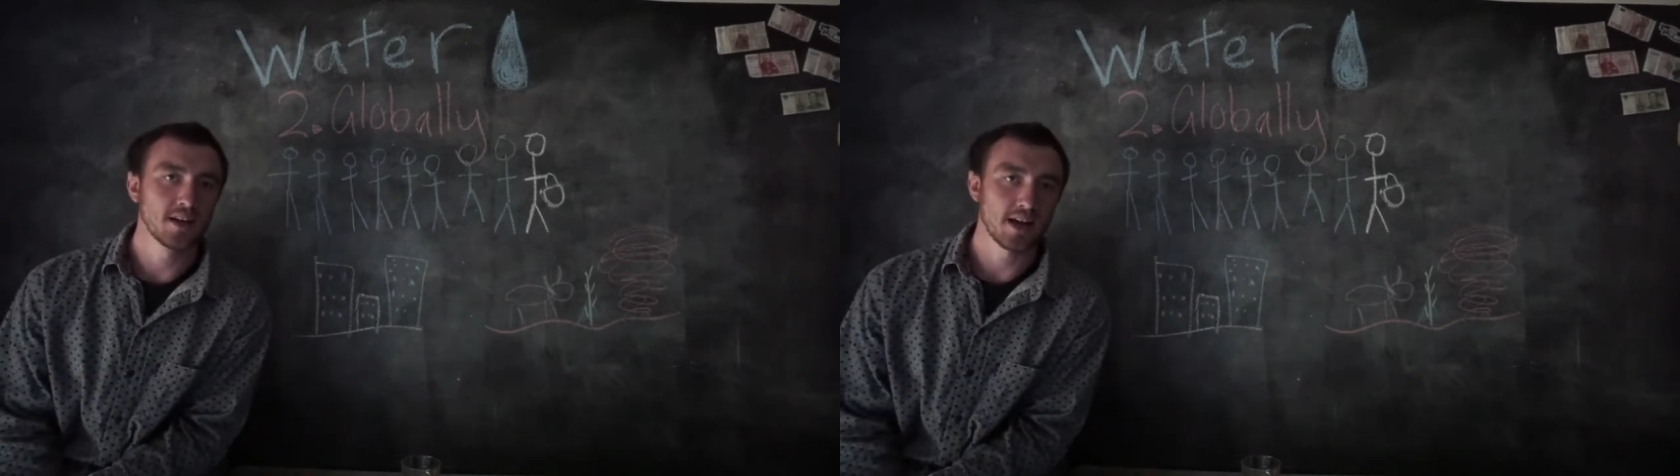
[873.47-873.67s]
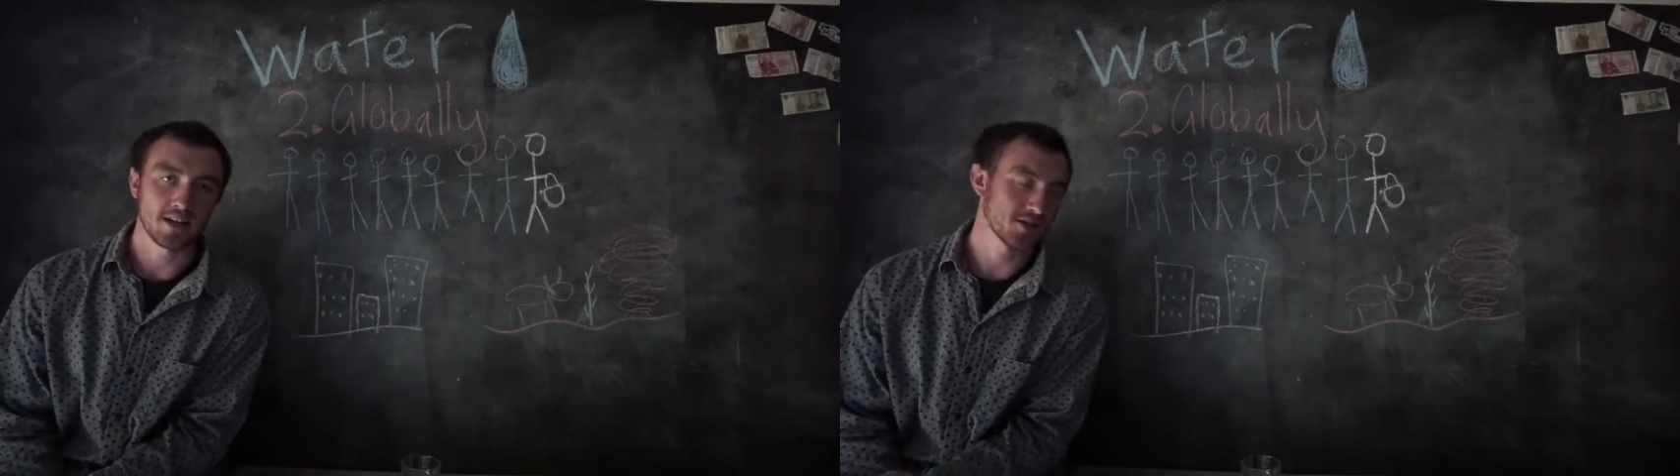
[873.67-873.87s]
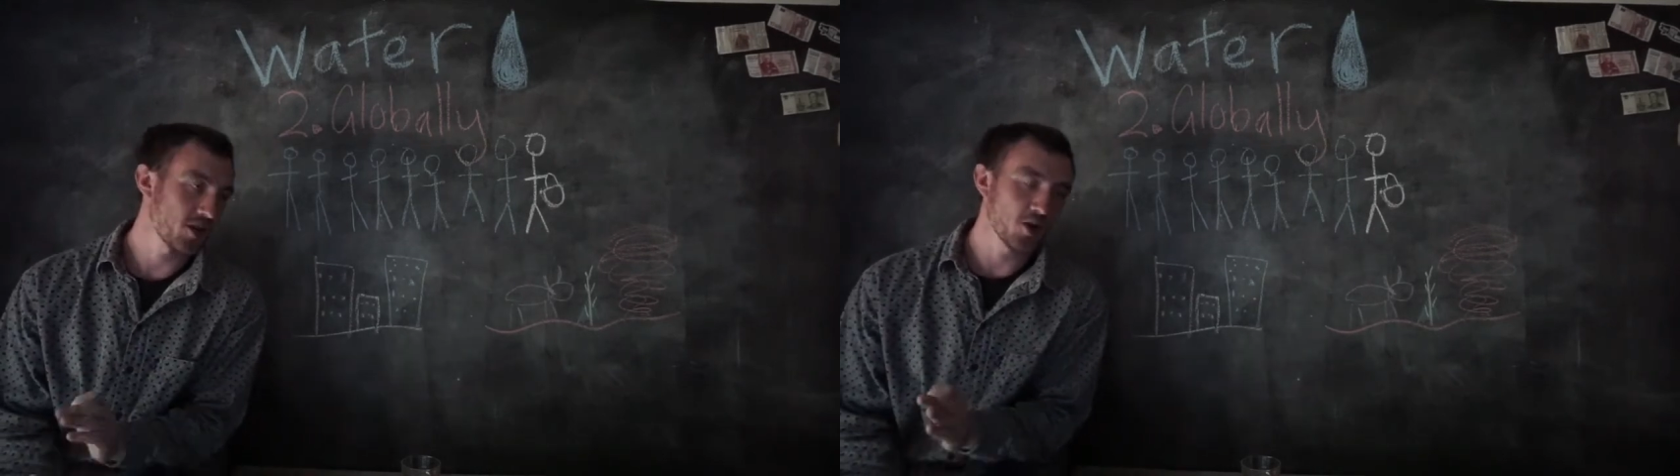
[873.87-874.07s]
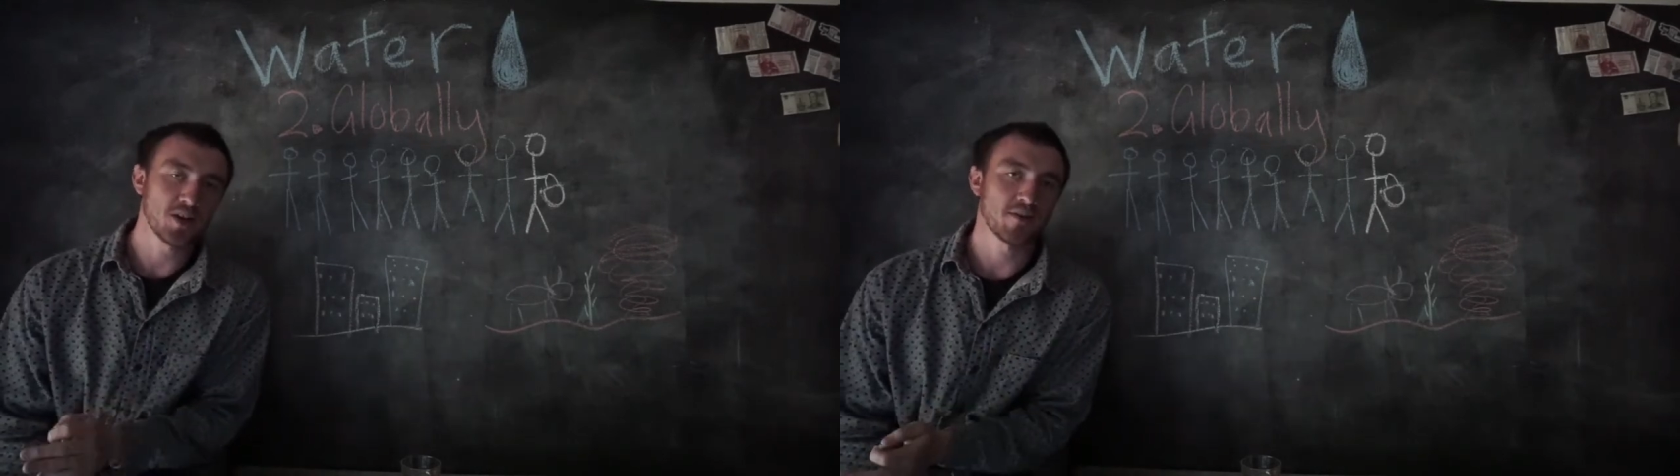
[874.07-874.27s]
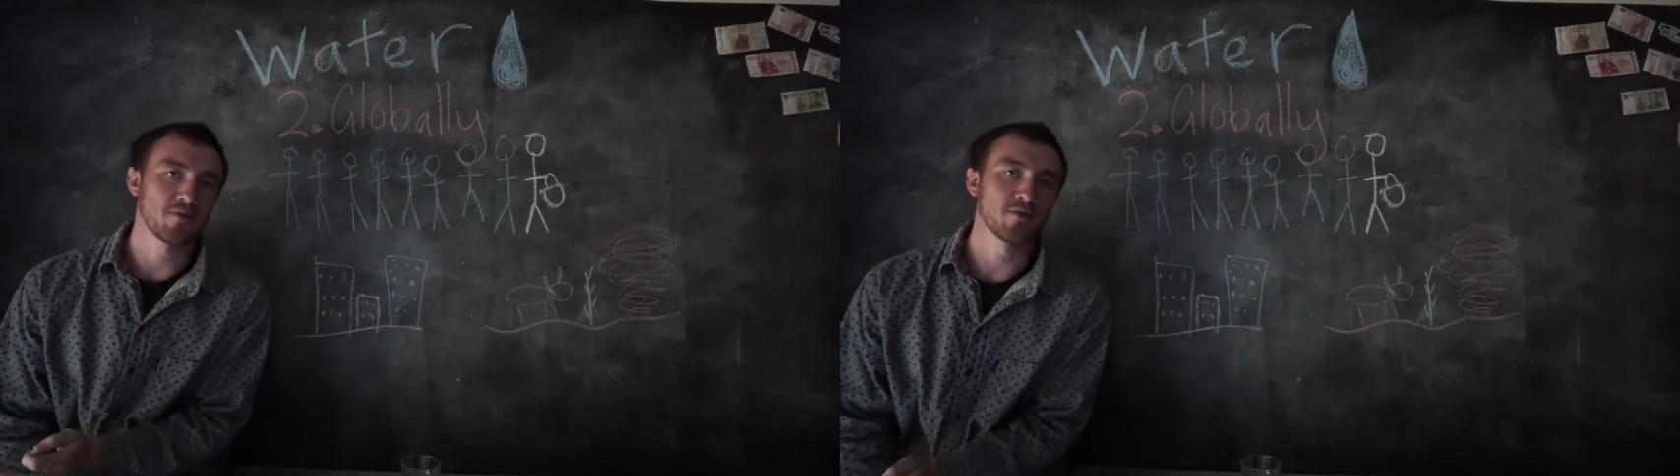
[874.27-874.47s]
and it's no
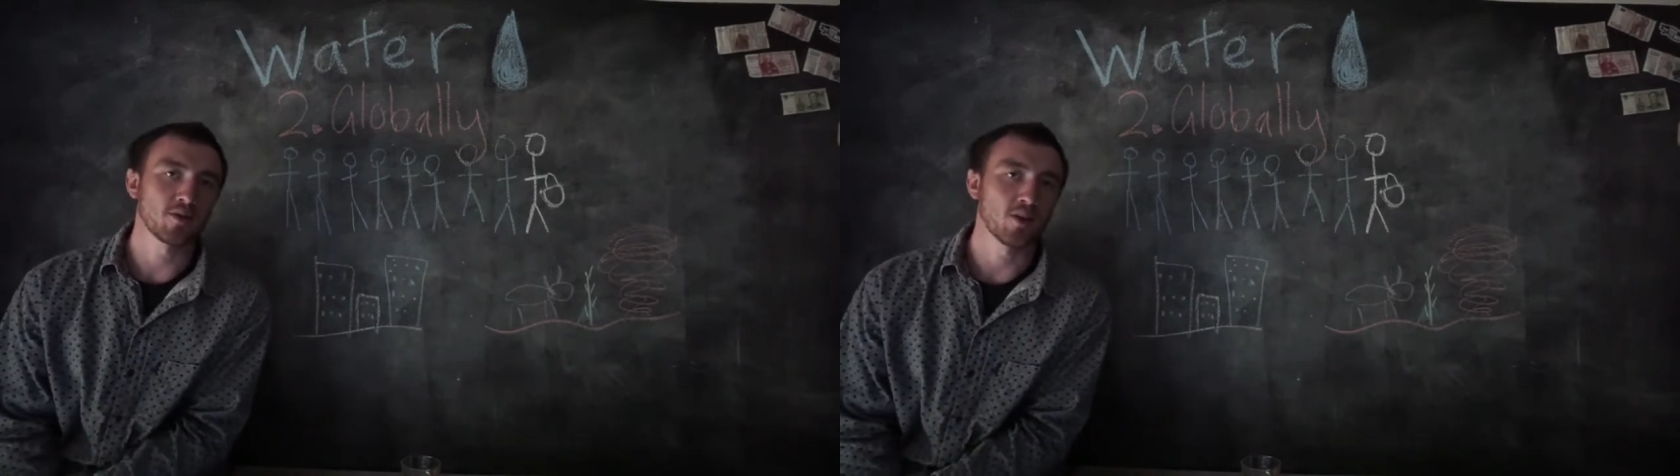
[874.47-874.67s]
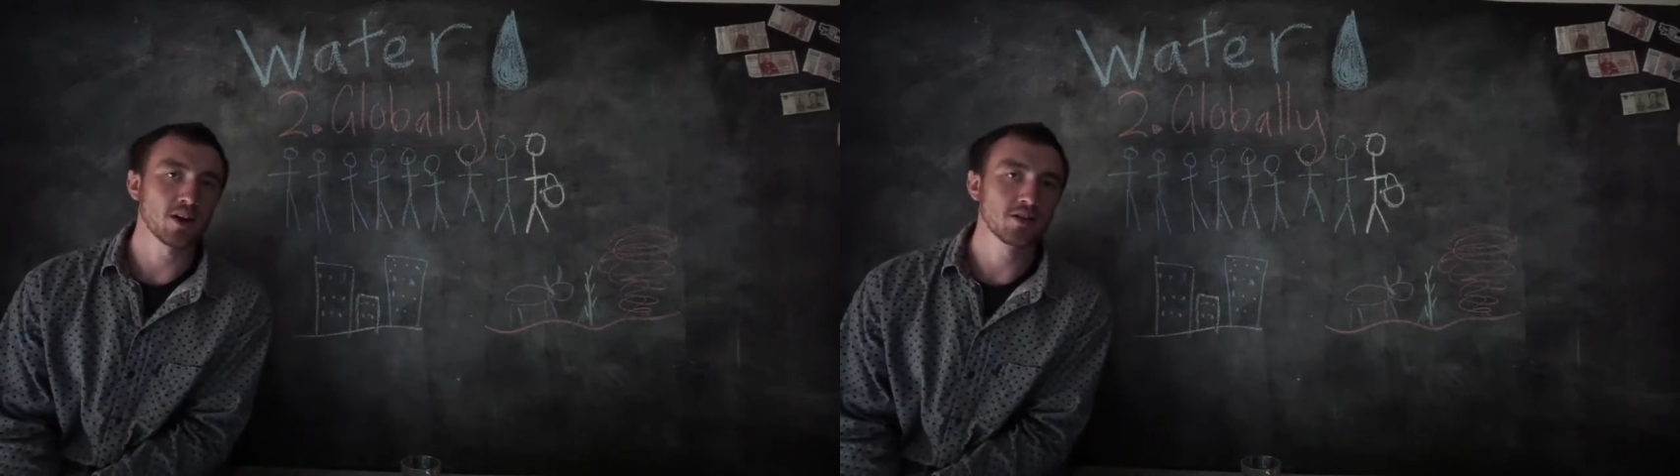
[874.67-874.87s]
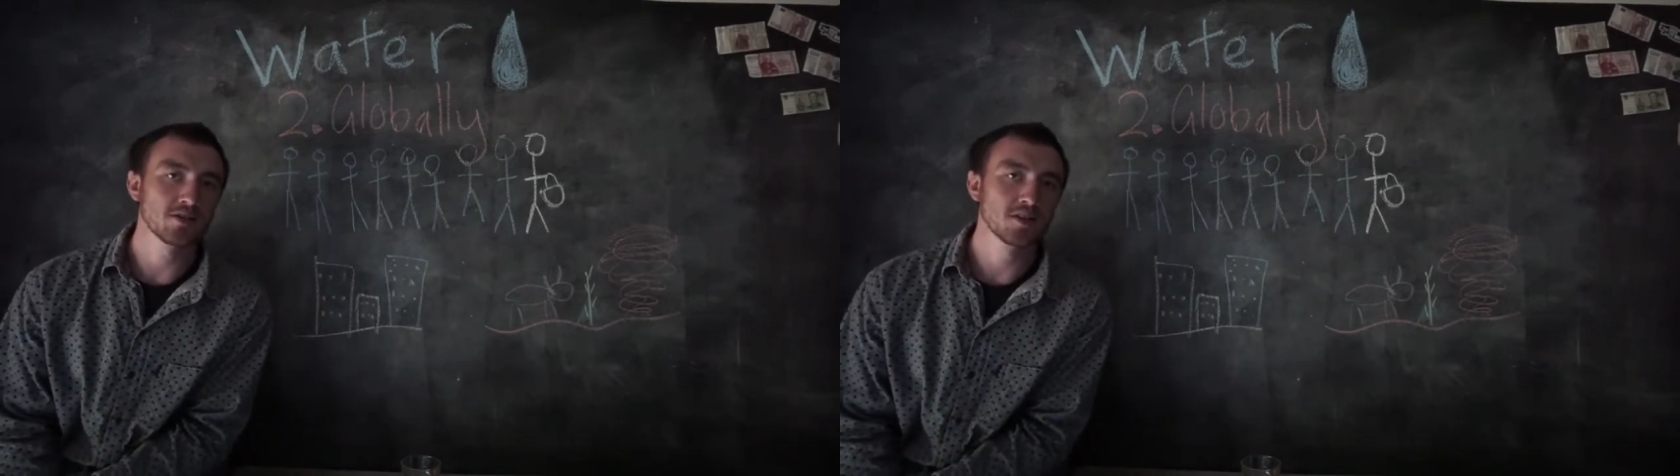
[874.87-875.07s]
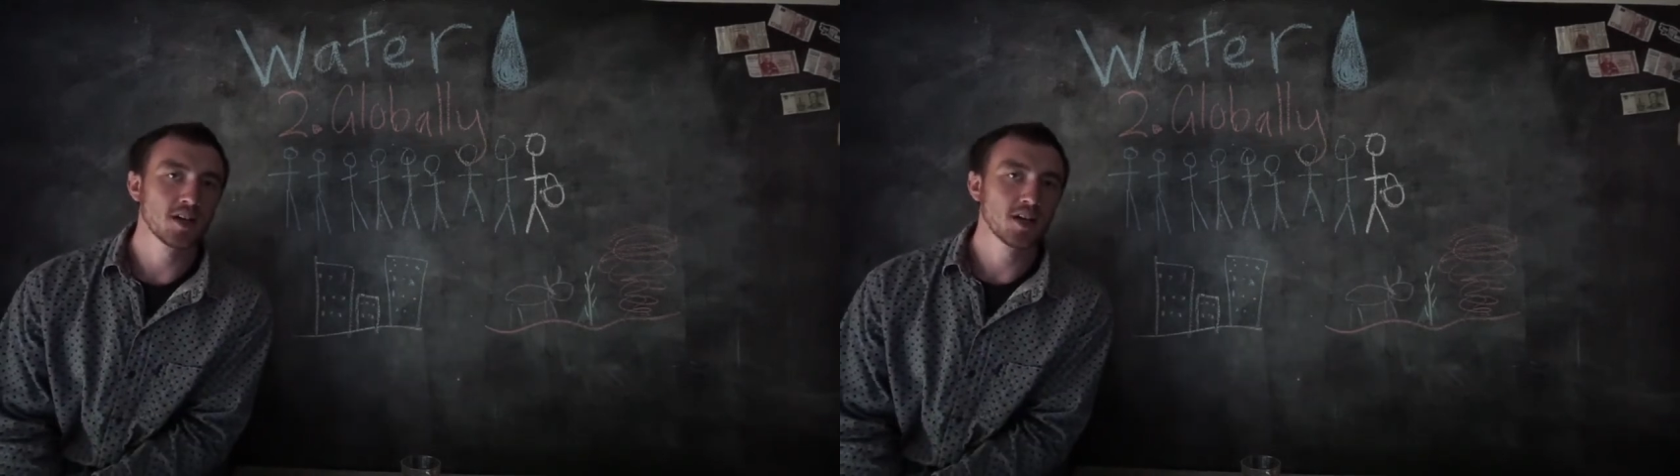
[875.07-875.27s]
different for us.